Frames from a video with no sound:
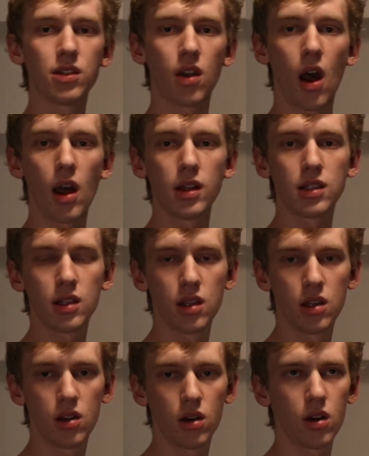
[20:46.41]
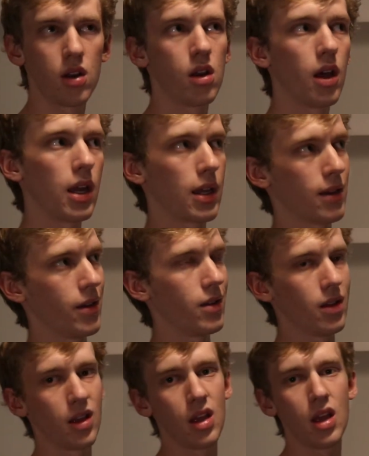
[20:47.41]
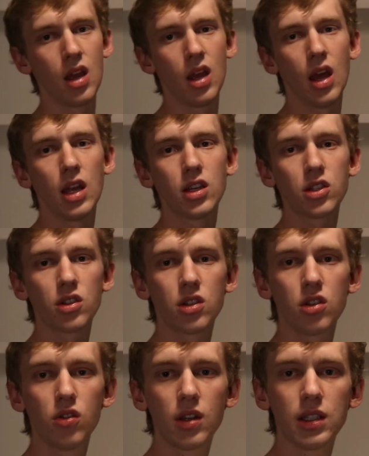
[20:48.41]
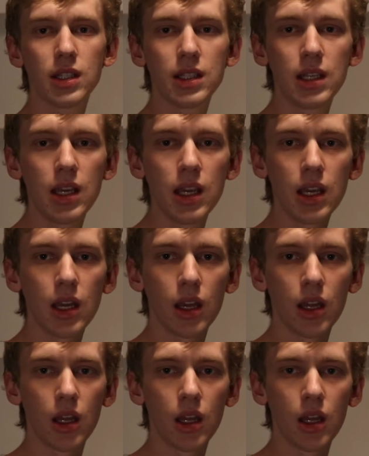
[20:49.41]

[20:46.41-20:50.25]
dots, like, it just, you can see,